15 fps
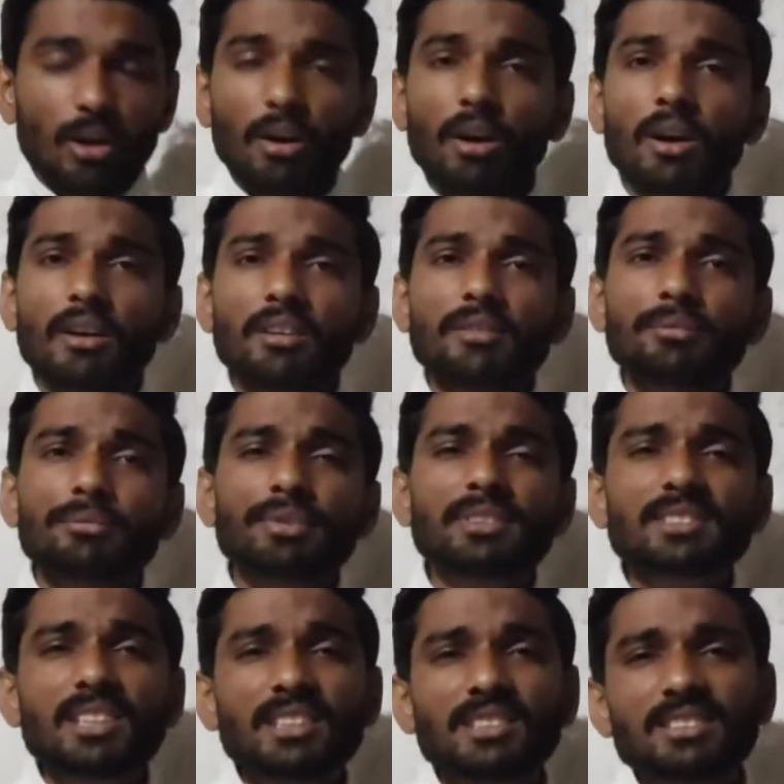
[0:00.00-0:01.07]
On
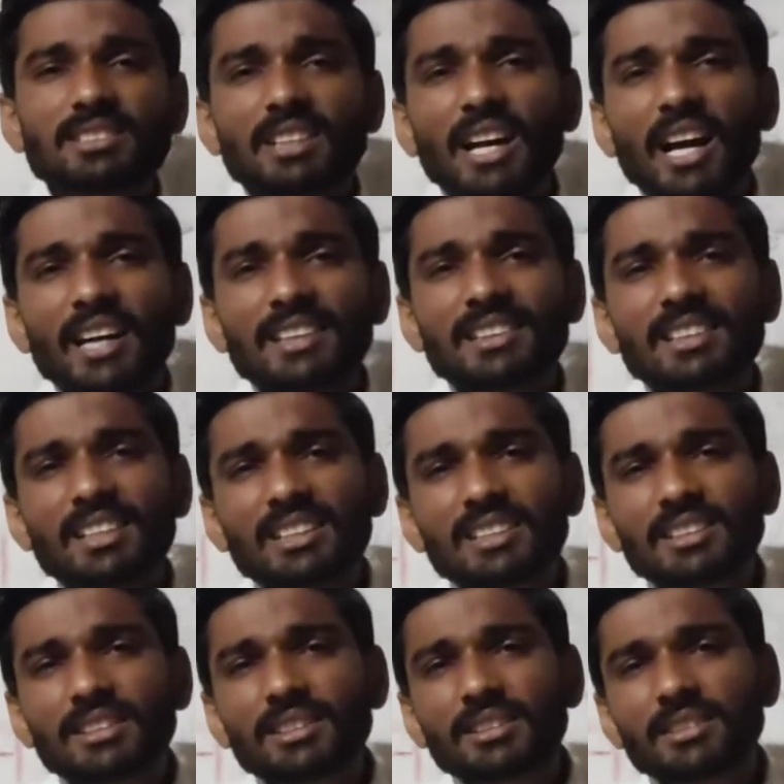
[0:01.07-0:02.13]
physics, I
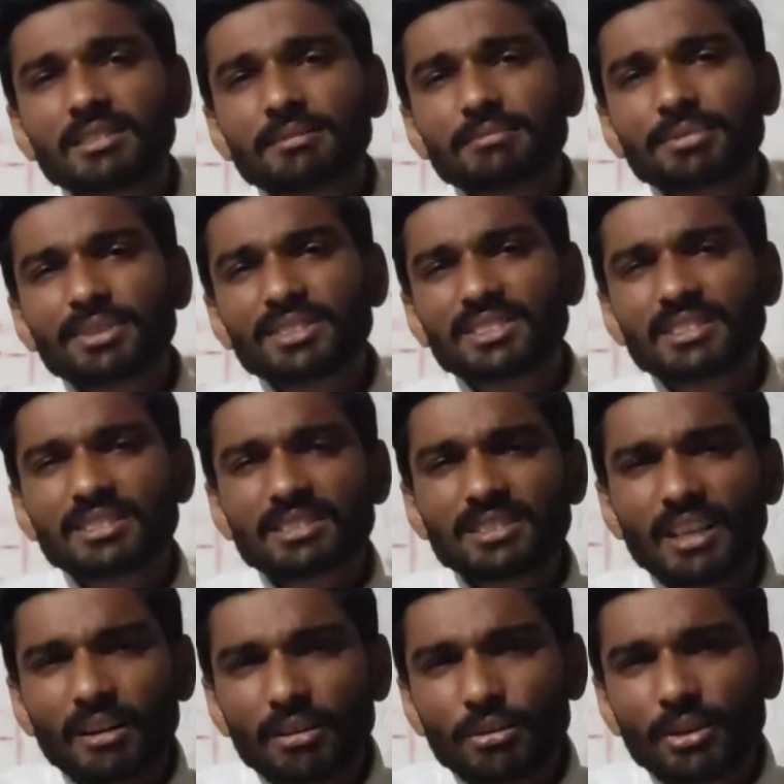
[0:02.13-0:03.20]
think
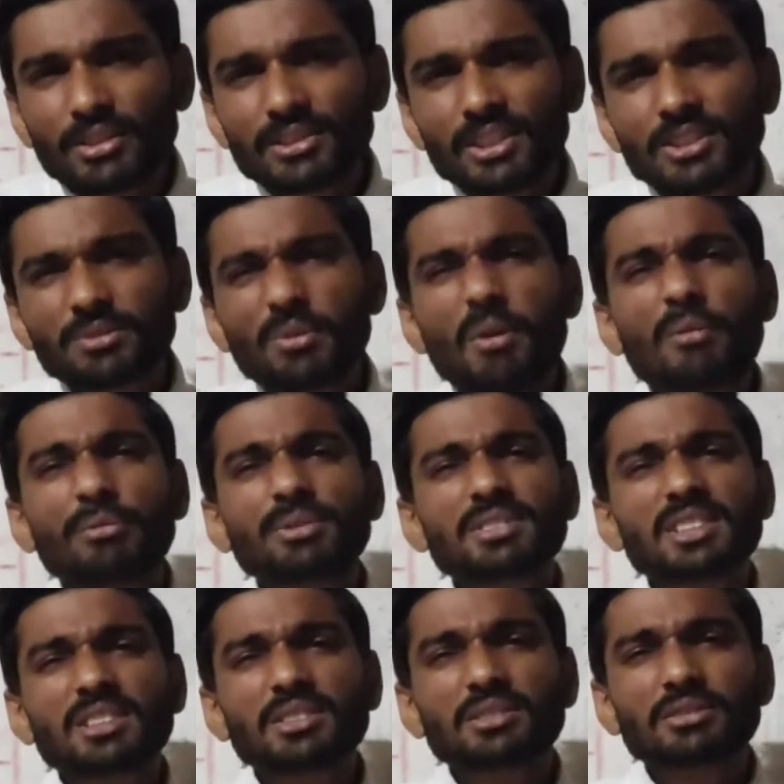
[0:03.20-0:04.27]
the questions from
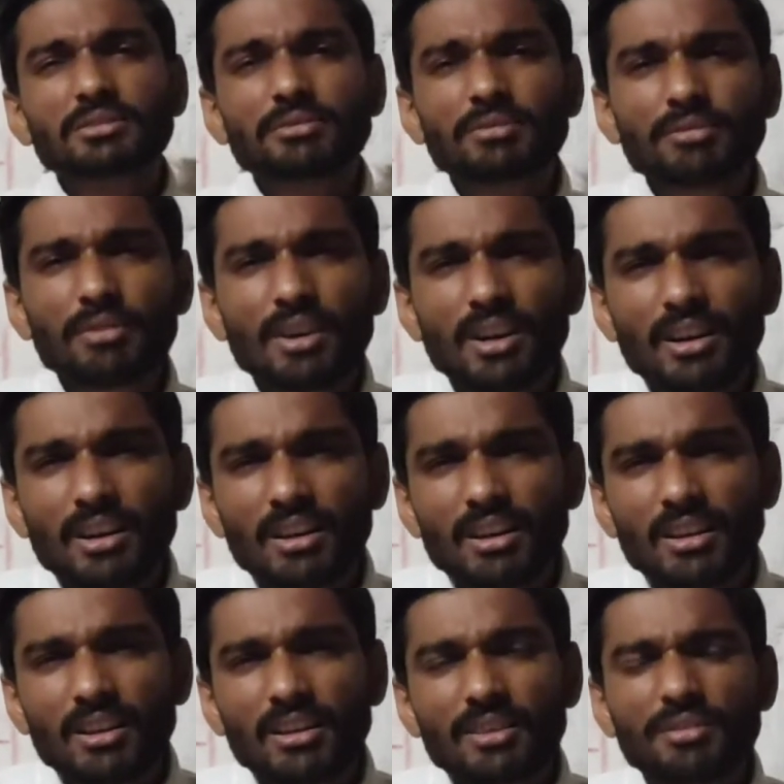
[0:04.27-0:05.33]
physics
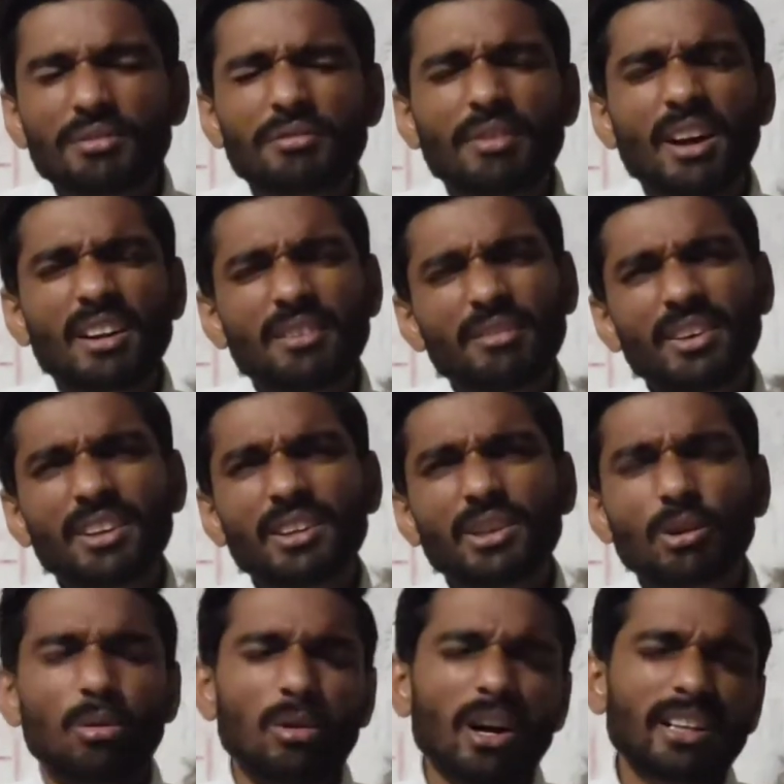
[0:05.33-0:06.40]
were very, very
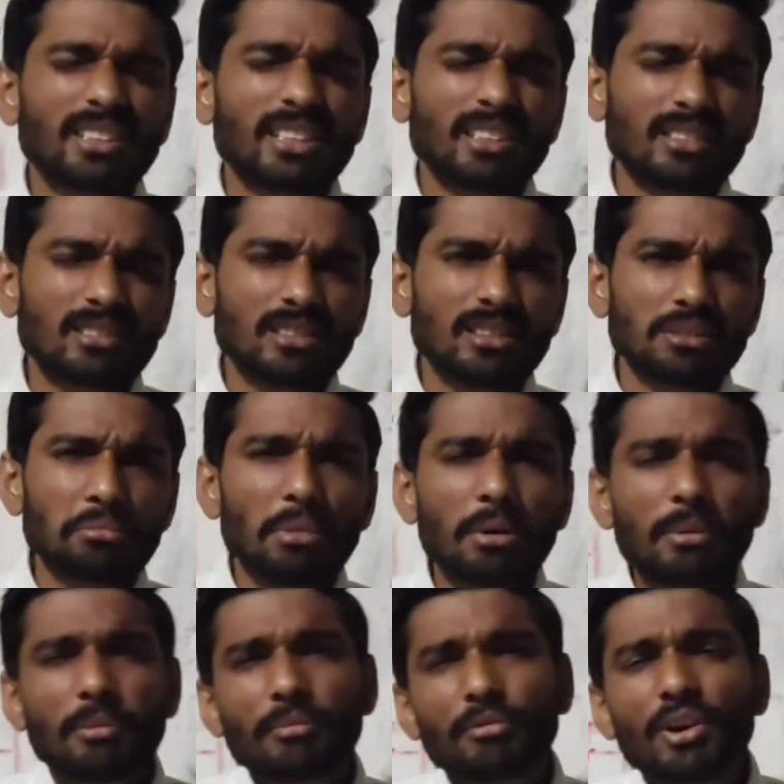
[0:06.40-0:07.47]
low. I think
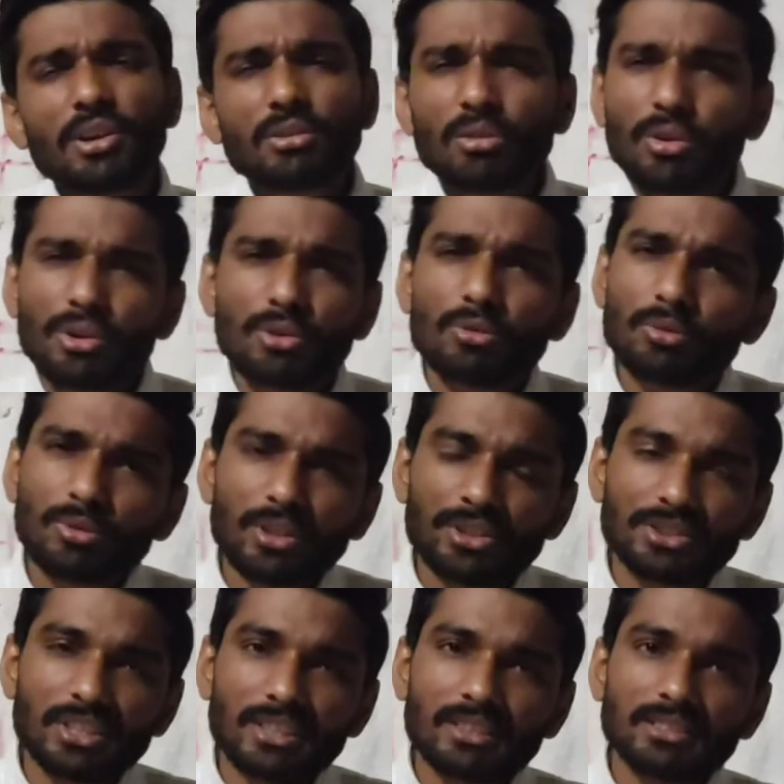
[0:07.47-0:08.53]
maybe one or two
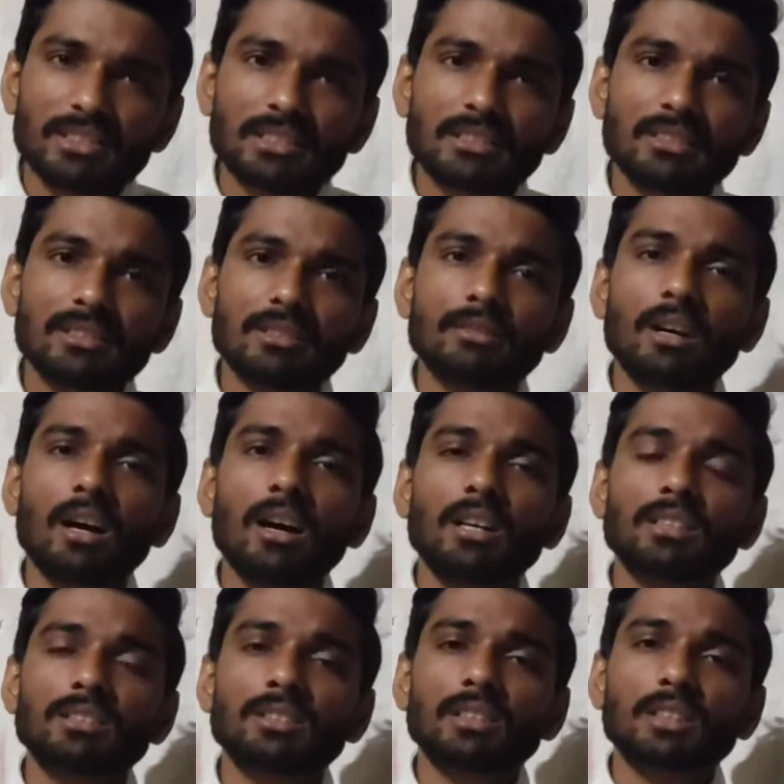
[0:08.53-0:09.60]
question
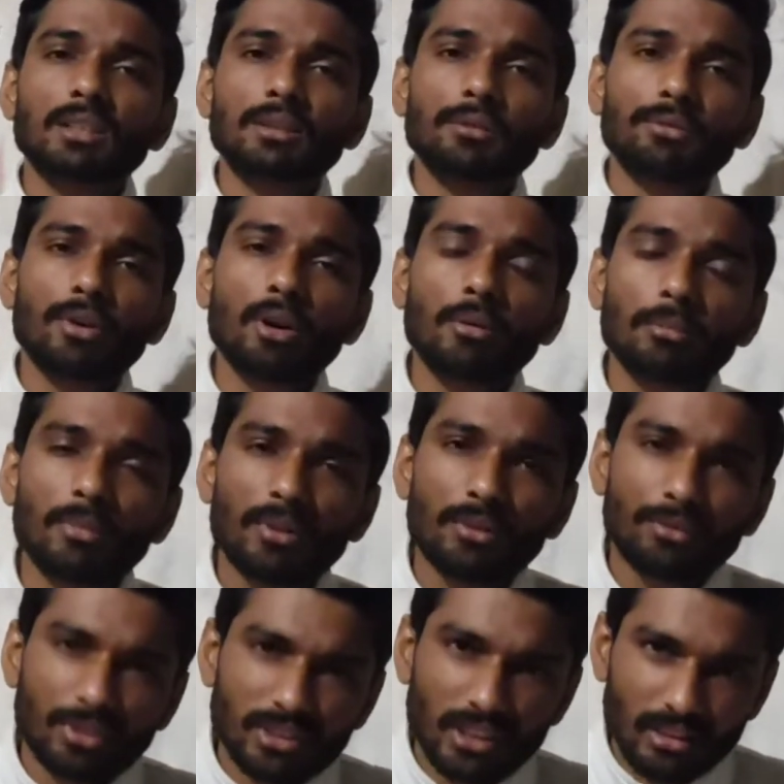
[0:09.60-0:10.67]
was from
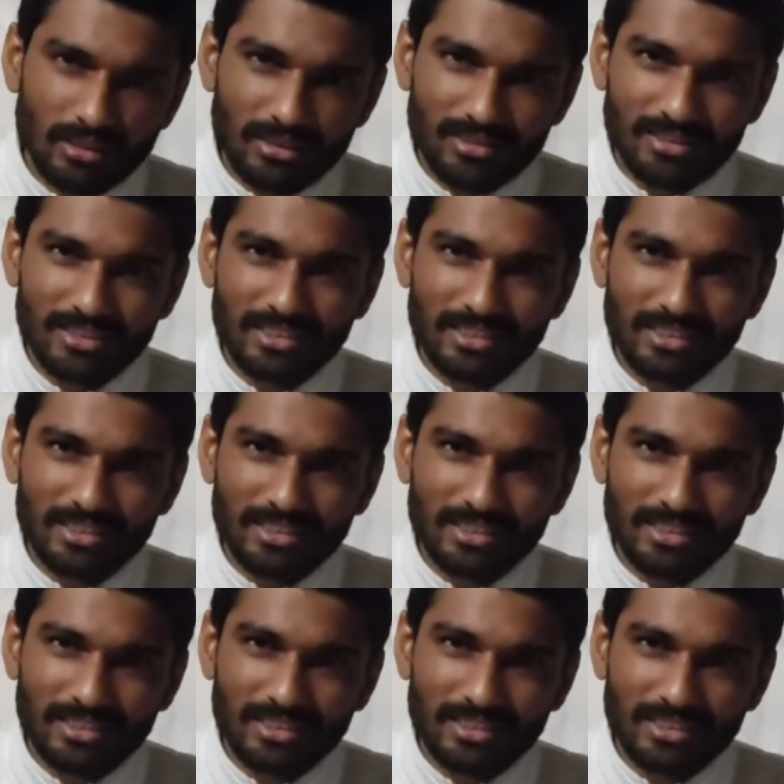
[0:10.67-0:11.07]
physics.